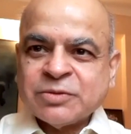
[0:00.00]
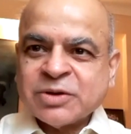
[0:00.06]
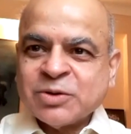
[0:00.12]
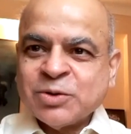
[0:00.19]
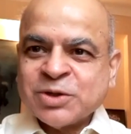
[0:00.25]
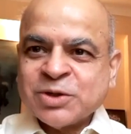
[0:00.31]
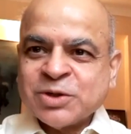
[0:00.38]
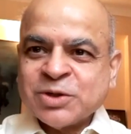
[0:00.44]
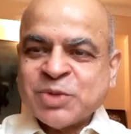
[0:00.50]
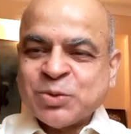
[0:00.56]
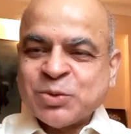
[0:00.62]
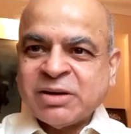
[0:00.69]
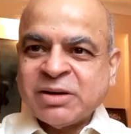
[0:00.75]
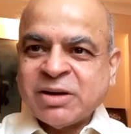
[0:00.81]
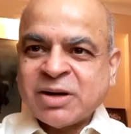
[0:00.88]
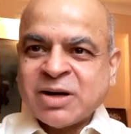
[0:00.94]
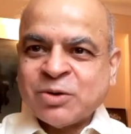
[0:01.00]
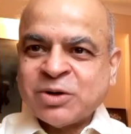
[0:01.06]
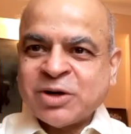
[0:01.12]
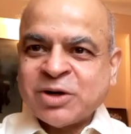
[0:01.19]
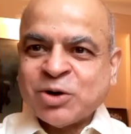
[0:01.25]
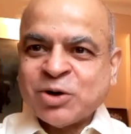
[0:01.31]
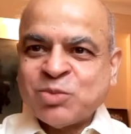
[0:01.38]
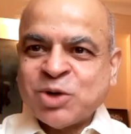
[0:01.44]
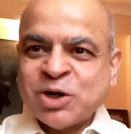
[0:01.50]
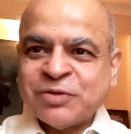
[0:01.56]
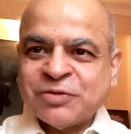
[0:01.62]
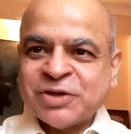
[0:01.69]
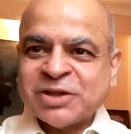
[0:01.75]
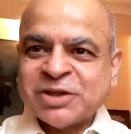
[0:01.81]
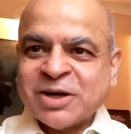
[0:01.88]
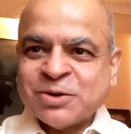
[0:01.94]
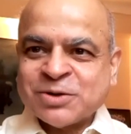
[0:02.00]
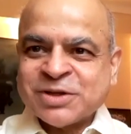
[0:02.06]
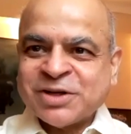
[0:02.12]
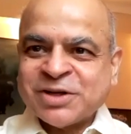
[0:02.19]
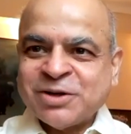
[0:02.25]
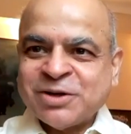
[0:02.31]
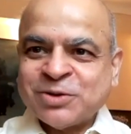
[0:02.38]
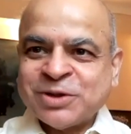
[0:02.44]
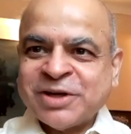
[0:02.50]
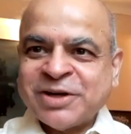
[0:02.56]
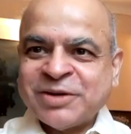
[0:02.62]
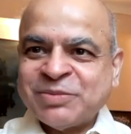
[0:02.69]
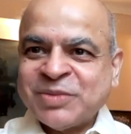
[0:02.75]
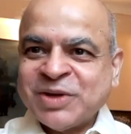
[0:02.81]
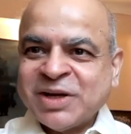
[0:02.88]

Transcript: goes between around about 50,000 here or there.